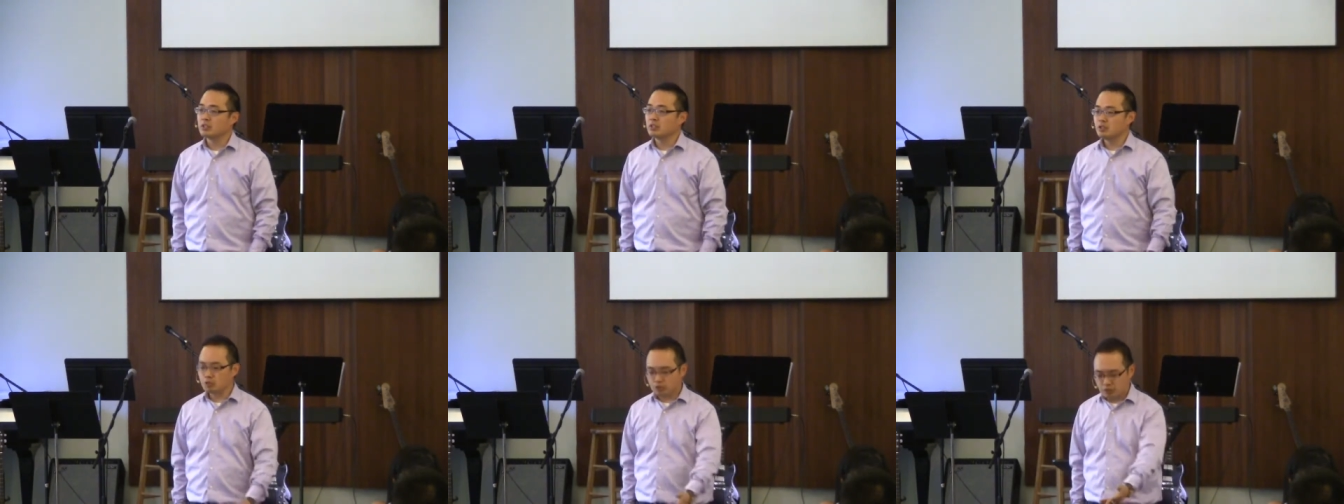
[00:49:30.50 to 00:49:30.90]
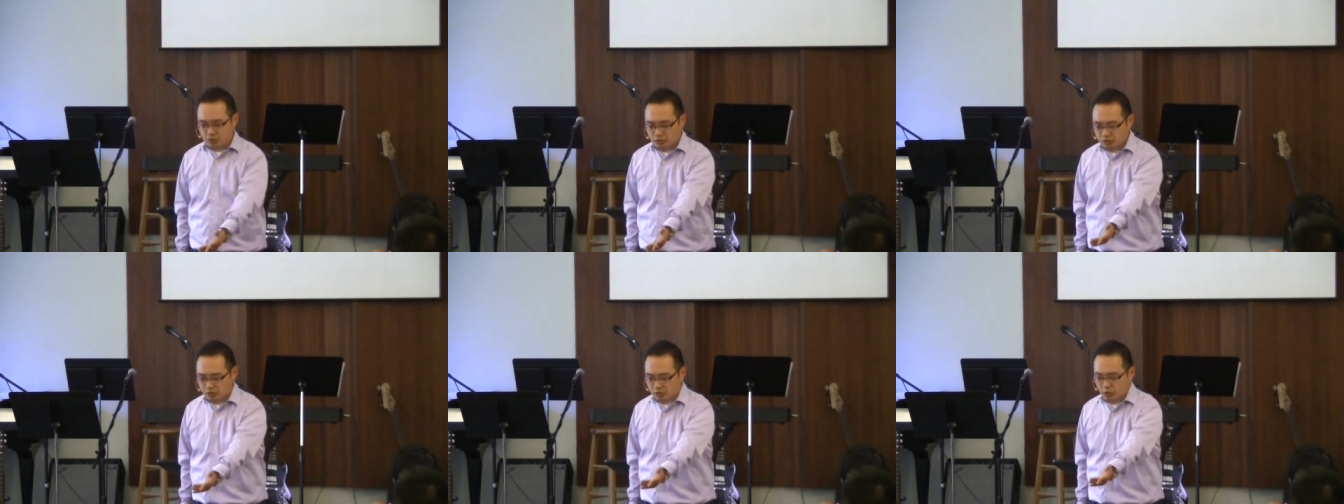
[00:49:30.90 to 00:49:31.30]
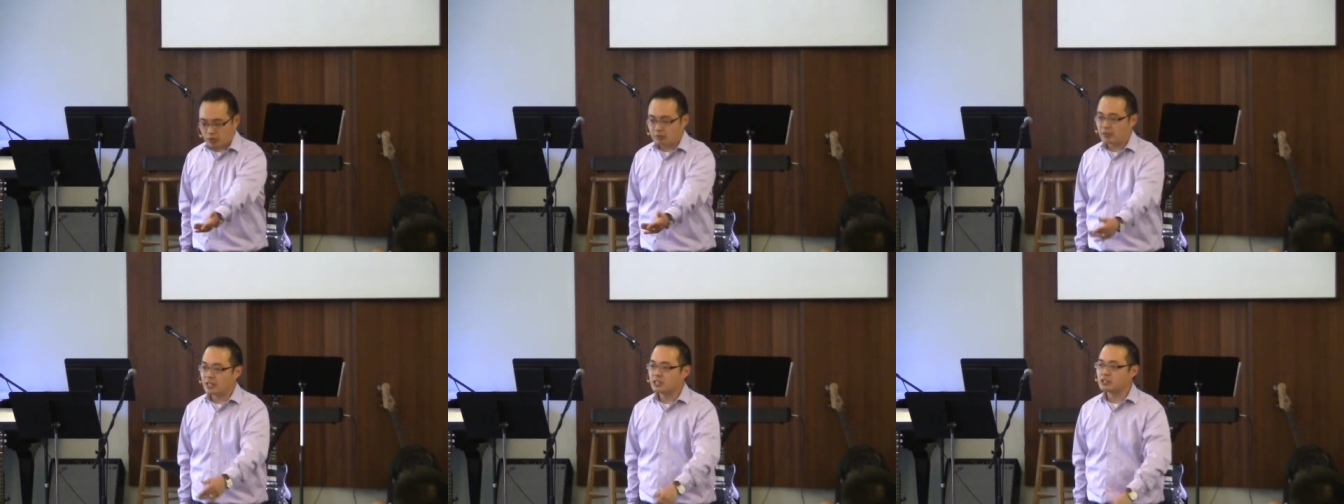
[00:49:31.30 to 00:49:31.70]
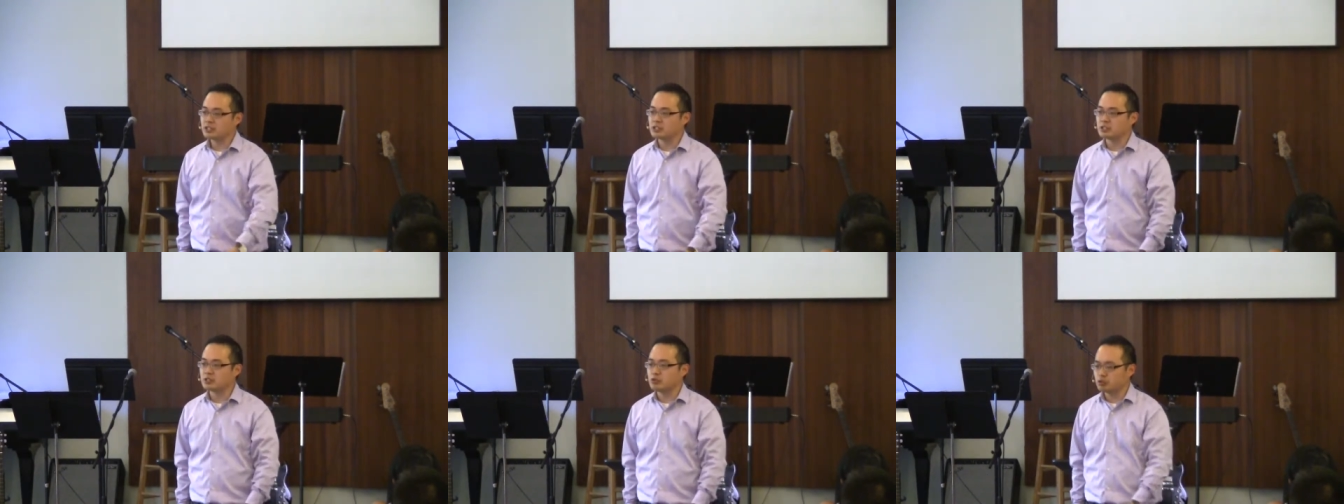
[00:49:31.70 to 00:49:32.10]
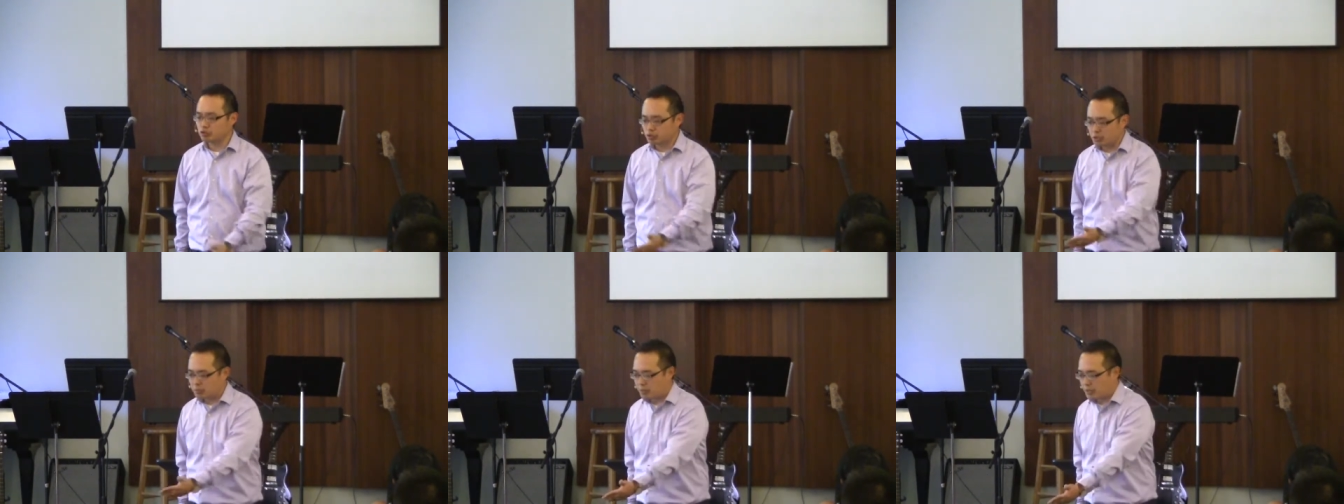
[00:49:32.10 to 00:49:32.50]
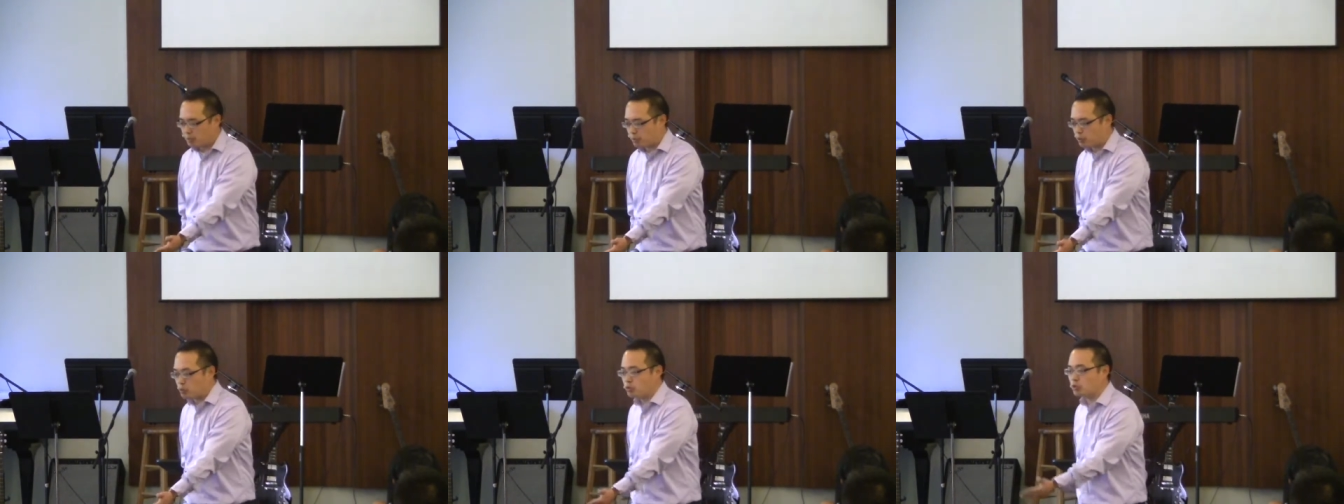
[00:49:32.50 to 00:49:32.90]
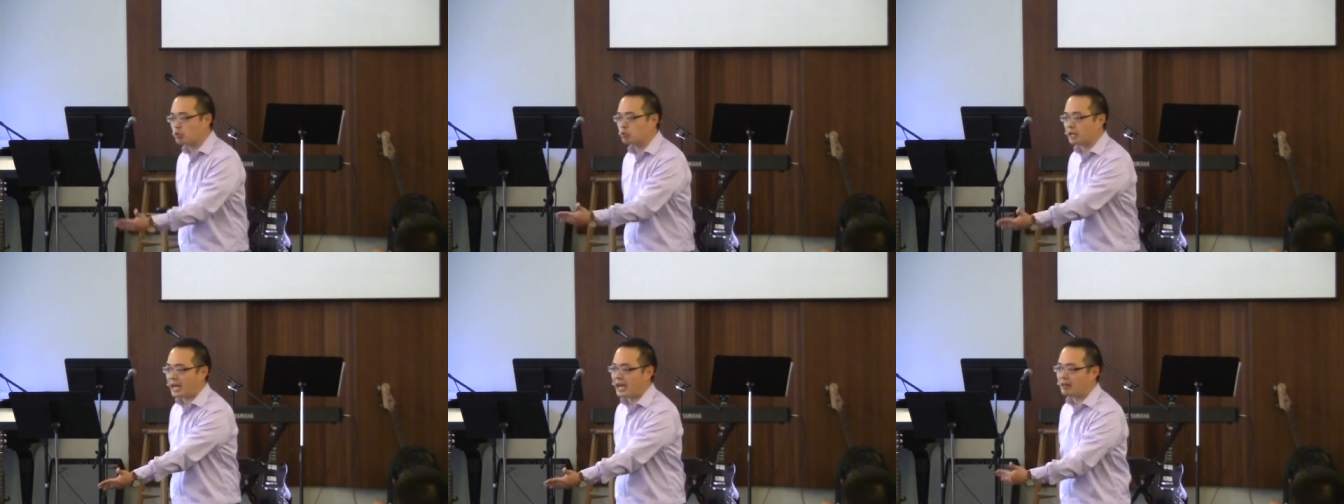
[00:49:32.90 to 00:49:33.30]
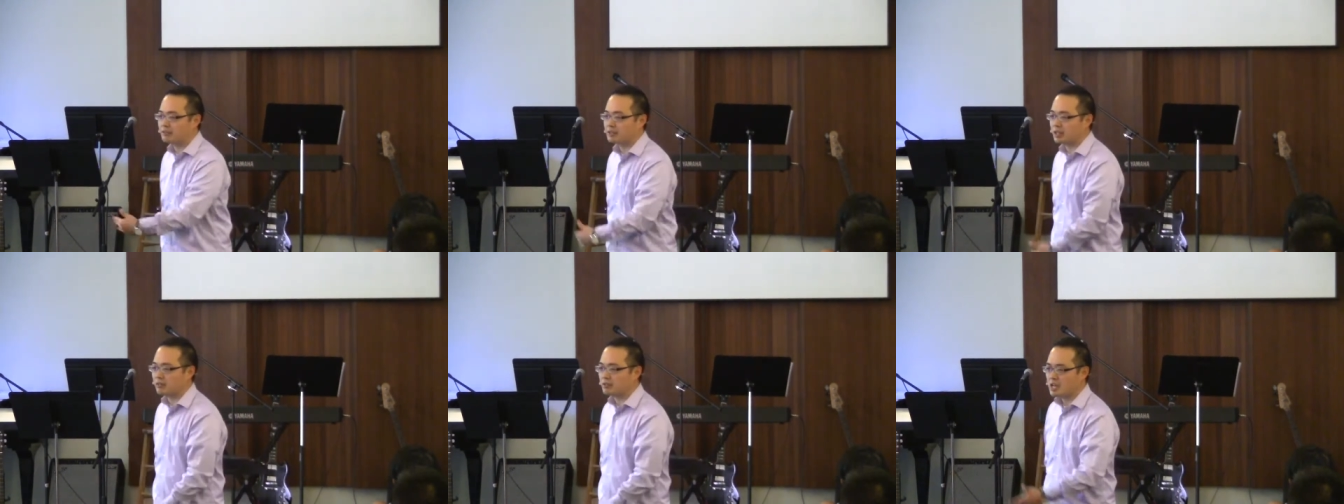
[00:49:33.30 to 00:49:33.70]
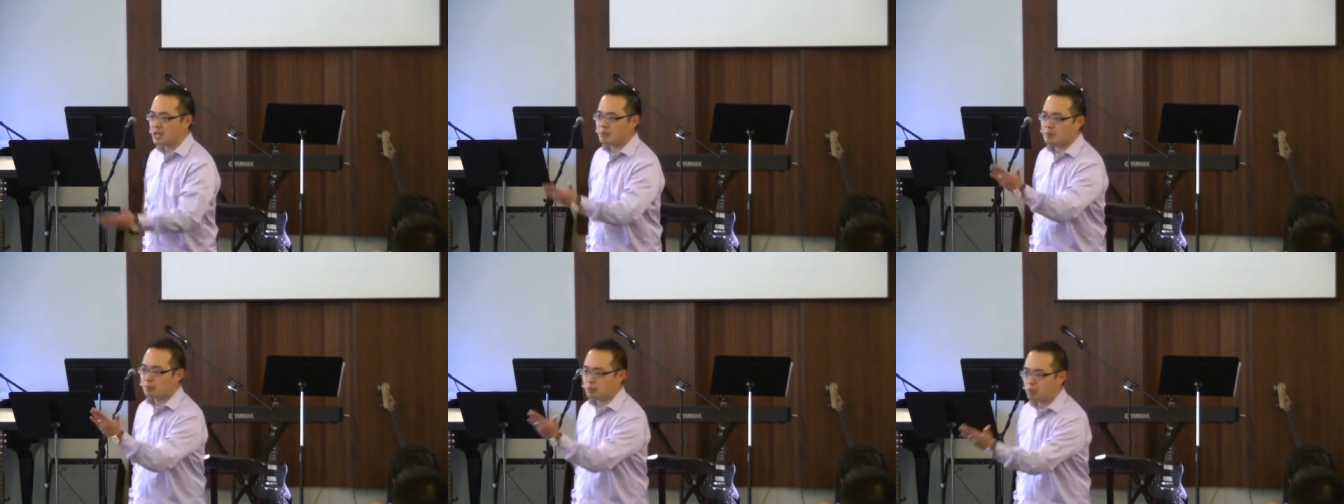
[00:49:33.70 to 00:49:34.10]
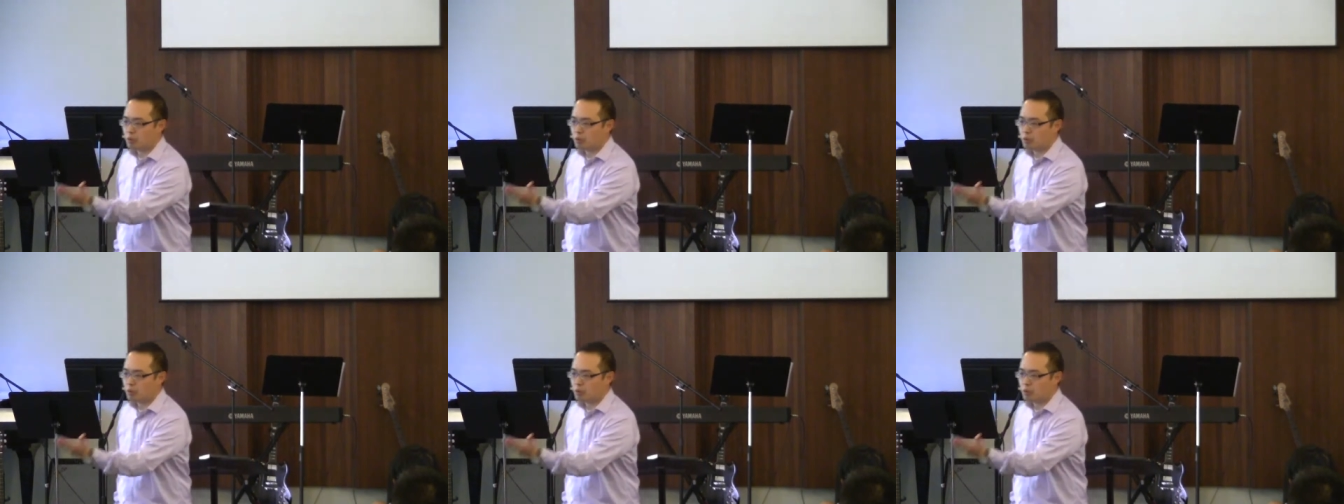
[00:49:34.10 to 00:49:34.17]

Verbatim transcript: you see starvation, you see people who don't have enough, people